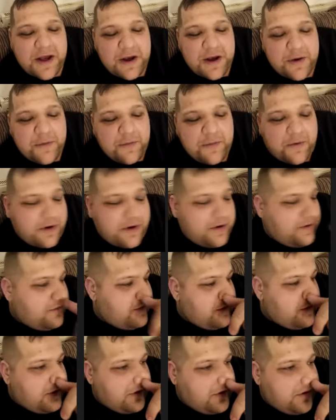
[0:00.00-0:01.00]
What
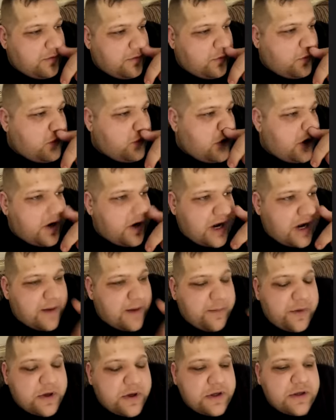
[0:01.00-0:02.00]
what
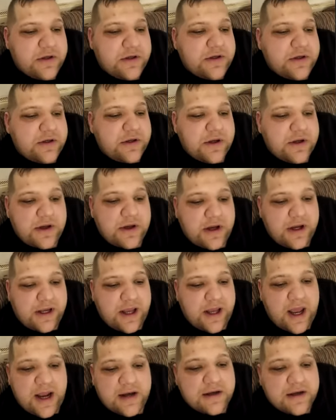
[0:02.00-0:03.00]
happened
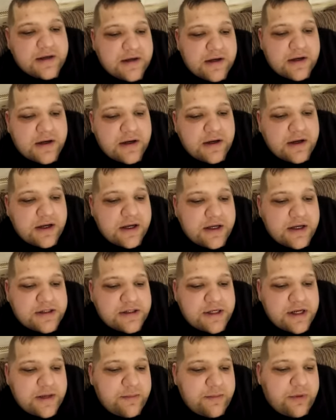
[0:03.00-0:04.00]
again is
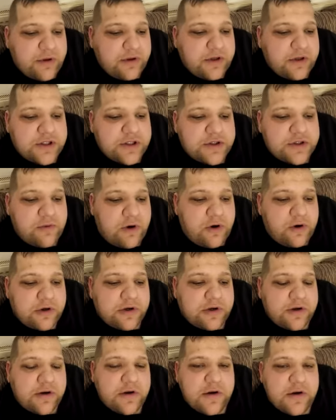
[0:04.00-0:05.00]
he built a
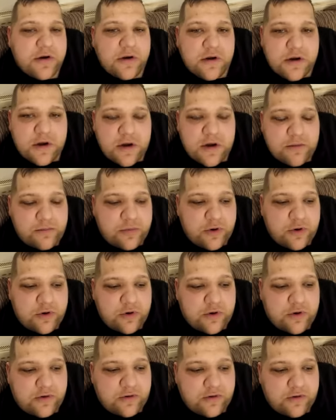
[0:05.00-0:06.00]
squad, but
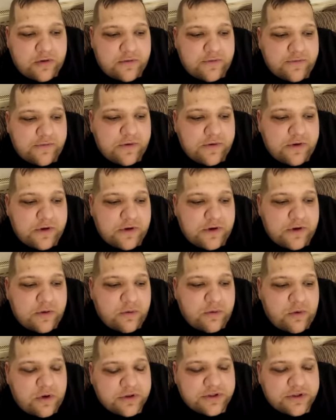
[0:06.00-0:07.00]

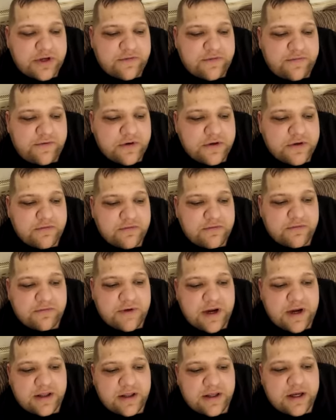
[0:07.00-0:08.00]
what's different
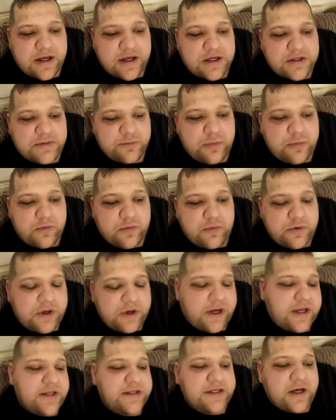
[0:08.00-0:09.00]
really is you
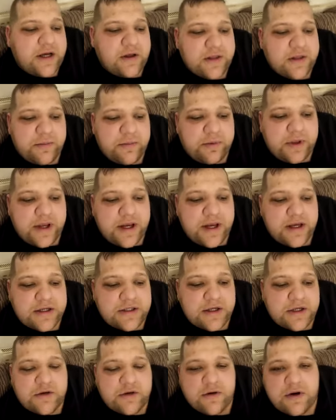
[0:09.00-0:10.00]
can tell the
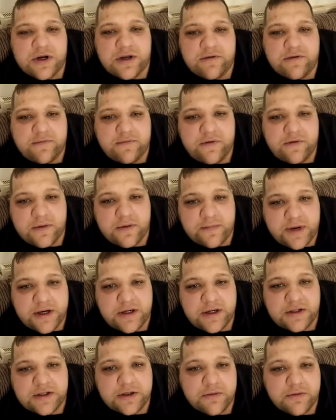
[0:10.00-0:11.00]
players are doing it for the
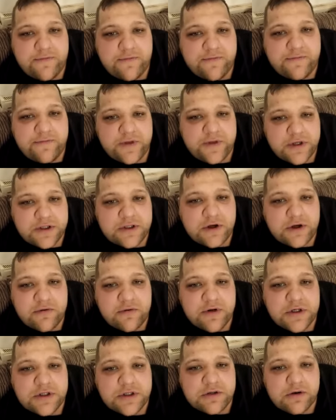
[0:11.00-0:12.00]
manager with this
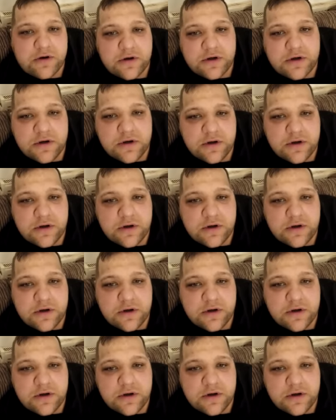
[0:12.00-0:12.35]
current squad.